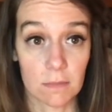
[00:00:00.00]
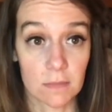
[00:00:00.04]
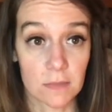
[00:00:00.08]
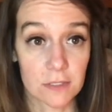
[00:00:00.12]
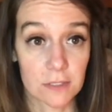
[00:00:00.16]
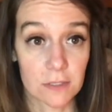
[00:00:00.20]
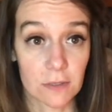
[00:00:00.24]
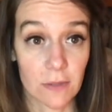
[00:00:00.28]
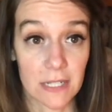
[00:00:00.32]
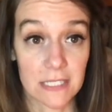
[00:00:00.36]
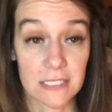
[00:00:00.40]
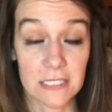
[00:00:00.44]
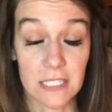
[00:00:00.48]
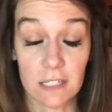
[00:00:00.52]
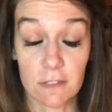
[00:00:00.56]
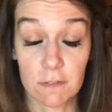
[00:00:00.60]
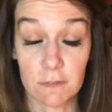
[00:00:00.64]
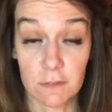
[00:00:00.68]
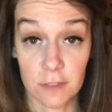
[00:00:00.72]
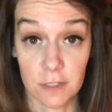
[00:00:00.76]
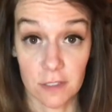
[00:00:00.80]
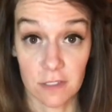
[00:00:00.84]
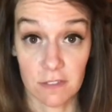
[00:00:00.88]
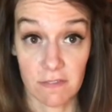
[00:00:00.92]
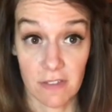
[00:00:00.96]
So I take
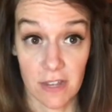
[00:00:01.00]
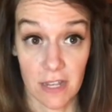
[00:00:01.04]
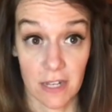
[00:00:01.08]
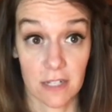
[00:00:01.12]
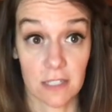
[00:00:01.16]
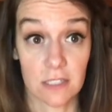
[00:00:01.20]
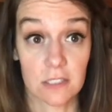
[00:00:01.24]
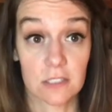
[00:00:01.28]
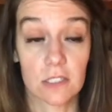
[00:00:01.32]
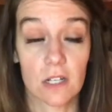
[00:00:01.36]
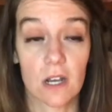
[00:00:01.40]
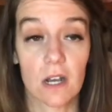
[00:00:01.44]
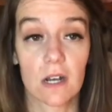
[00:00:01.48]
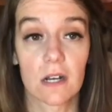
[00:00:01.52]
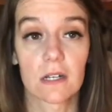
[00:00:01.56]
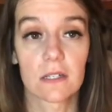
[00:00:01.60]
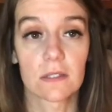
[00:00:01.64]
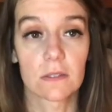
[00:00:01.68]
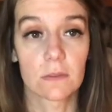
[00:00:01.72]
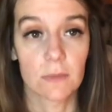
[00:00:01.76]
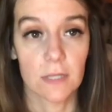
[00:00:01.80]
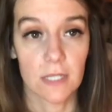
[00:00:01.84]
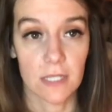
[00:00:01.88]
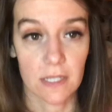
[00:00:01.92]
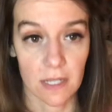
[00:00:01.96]
full advantage
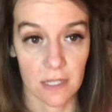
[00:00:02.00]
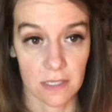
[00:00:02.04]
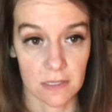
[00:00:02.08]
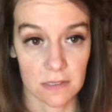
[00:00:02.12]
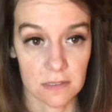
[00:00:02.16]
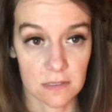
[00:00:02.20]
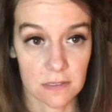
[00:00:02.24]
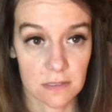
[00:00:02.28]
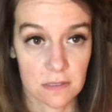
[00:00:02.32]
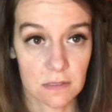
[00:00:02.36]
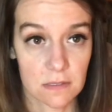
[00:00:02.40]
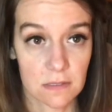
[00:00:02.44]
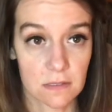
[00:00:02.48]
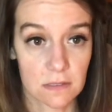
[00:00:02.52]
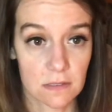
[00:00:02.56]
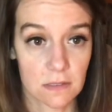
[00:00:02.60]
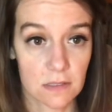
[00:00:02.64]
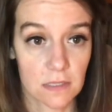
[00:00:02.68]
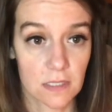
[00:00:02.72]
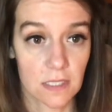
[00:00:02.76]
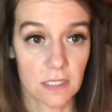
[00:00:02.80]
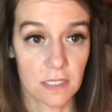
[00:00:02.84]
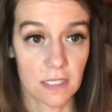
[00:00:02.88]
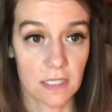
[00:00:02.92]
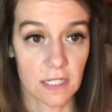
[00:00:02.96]
on the weekends.
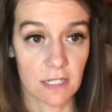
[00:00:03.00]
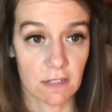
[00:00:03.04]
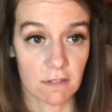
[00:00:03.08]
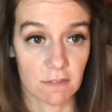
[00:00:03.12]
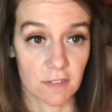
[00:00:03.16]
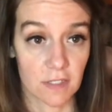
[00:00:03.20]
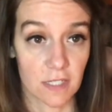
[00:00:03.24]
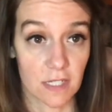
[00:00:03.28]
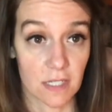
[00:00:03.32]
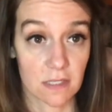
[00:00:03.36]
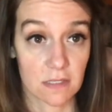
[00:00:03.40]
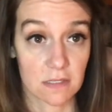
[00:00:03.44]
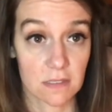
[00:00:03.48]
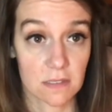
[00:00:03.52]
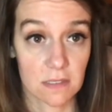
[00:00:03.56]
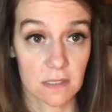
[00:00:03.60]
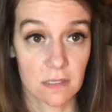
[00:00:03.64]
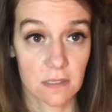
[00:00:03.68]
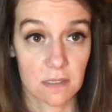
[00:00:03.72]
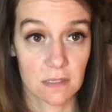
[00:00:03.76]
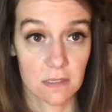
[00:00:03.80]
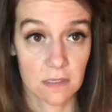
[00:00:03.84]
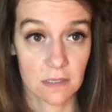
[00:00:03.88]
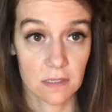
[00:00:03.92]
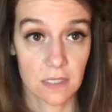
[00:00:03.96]
Knitflix,
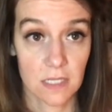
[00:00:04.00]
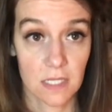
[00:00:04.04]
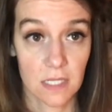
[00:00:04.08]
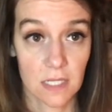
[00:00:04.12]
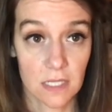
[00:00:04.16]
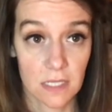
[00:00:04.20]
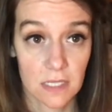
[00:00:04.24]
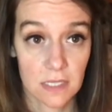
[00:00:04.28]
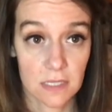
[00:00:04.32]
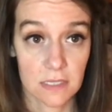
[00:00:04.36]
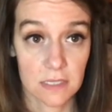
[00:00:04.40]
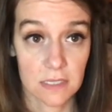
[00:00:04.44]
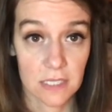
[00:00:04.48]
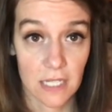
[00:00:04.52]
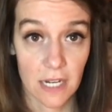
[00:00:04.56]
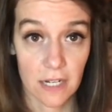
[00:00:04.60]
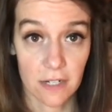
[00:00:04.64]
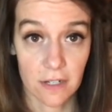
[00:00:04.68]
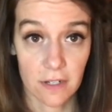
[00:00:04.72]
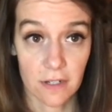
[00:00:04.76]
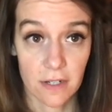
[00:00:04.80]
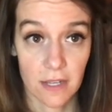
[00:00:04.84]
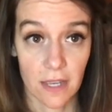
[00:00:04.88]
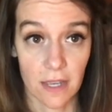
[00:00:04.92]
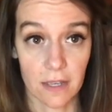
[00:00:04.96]

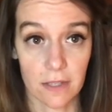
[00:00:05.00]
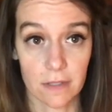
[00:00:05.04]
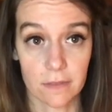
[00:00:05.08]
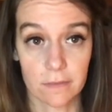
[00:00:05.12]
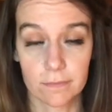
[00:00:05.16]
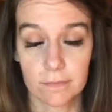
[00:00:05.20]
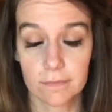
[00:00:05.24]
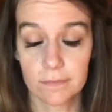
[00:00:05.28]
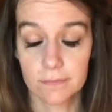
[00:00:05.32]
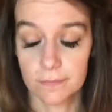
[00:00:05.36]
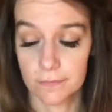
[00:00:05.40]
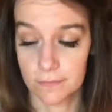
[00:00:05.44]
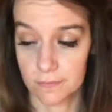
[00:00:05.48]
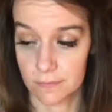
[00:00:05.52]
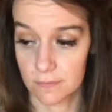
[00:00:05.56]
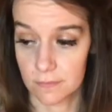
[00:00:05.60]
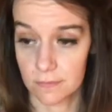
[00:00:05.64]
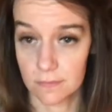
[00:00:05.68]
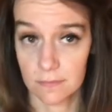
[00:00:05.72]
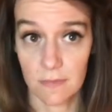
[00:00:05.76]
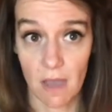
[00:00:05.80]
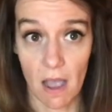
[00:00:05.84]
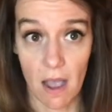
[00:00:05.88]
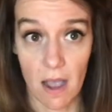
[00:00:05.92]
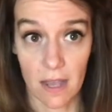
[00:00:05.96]
Tiger King,
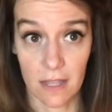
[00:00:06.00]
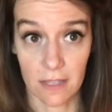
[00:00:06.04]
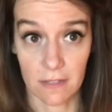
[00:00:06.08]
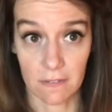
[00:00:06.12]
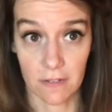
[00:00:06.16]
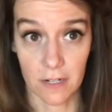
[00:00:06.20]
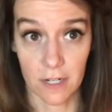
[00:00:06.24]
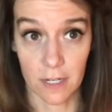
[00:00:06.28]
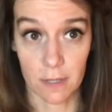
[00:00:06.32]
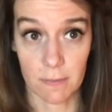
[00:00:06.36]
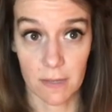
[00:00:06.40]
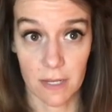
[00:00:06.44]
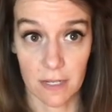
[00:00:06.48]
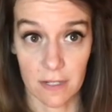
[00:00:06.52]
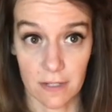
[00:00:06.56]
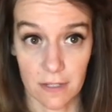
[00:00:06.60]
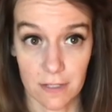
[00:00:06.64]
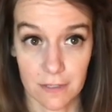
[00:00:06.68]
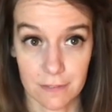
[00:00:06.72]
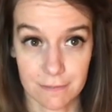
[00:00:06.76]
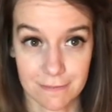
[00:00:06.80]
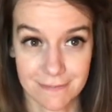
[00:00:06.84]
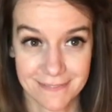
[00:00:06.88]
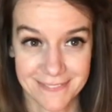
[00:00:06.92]
highly recommend it.